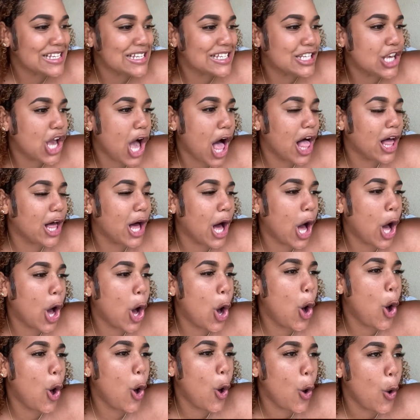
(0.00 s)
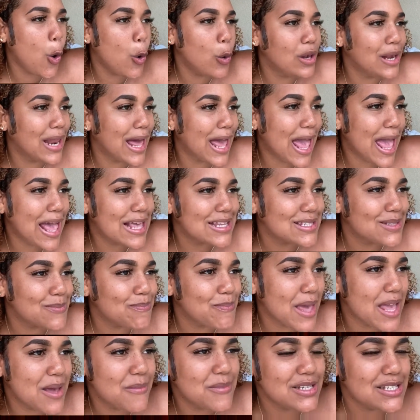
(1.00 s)
Y'all got whole ass
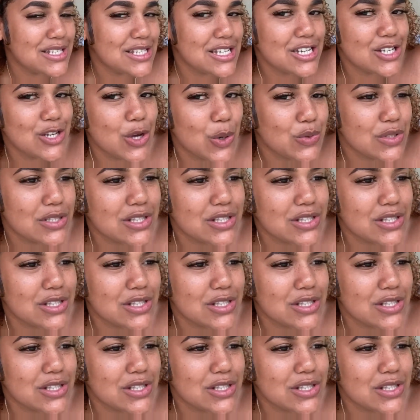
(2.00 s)
babies in your